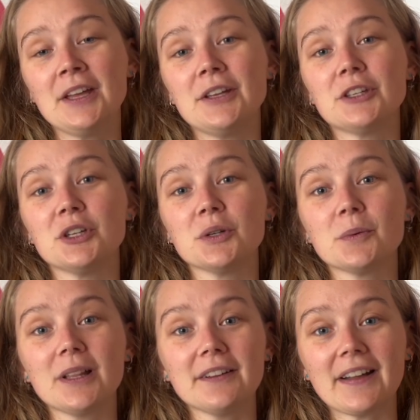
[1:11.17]
You
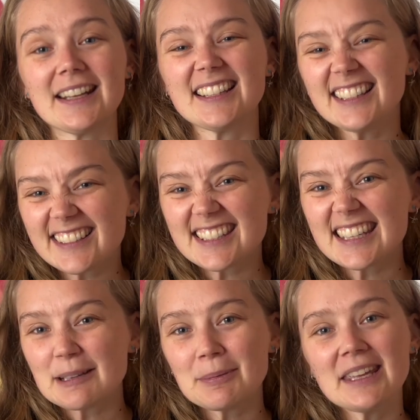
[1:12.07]
will have had a little
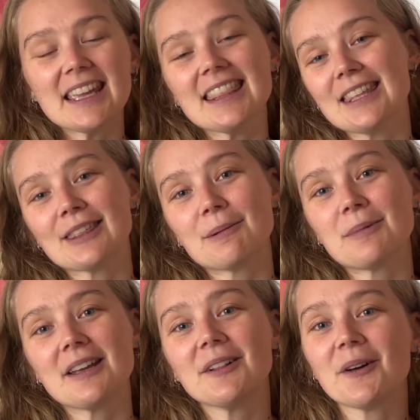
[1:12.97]
sneak peek in the
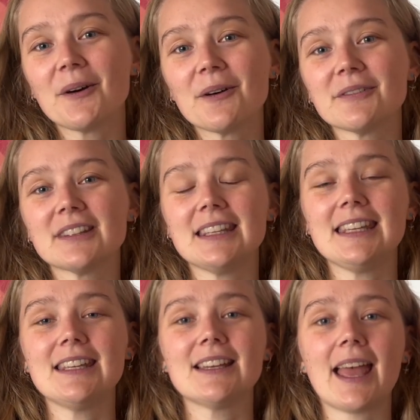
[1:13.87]
thumbnail of
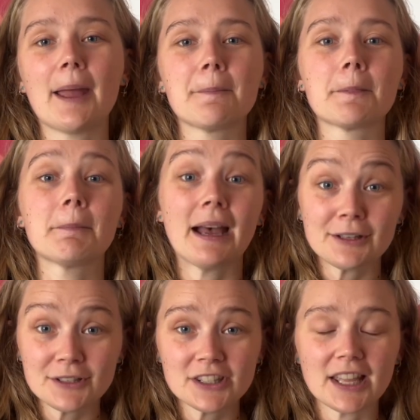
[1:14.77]
the
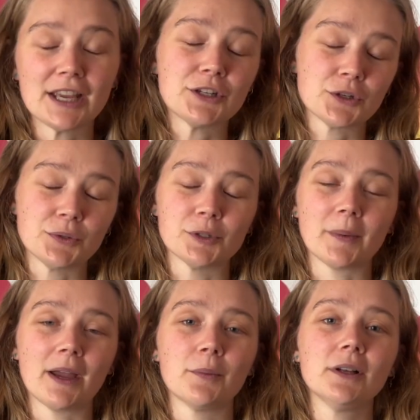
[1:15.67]
patterns that I chose, but
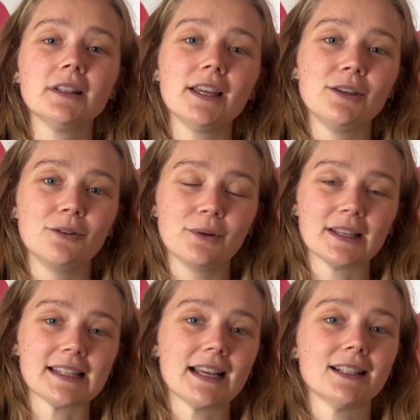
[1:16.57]
I will let you know
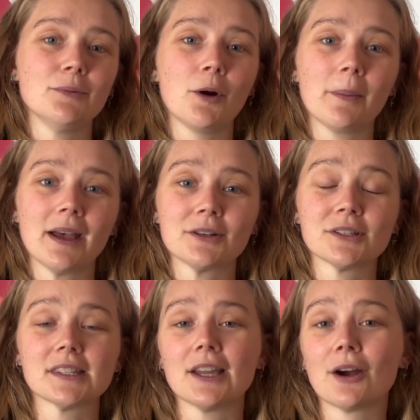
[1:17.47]
exactly what
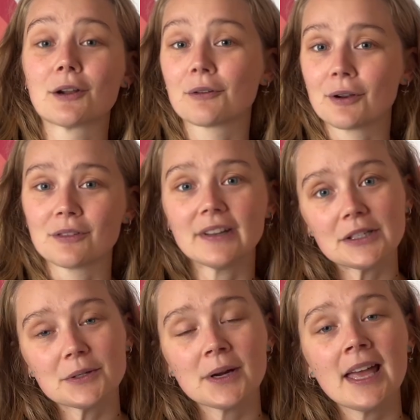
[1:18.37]
patterns they are throughout the
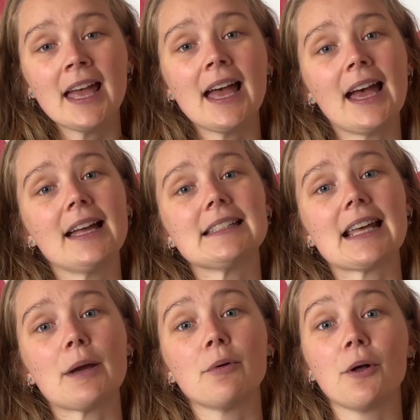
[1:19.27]
video, and
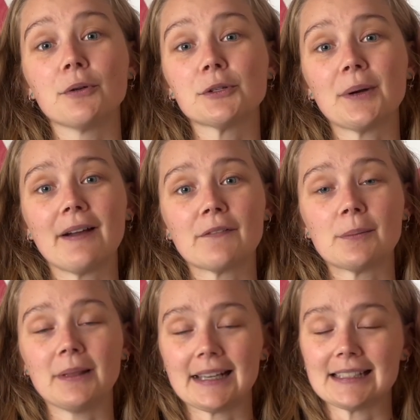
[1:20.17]
I will also have
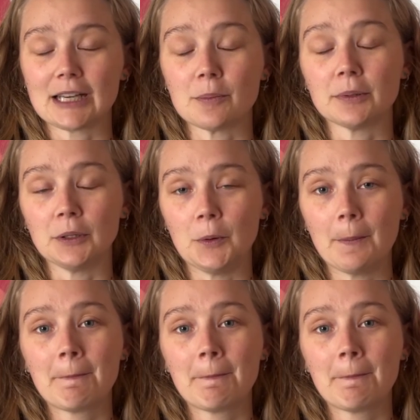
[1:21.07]
them linked down below.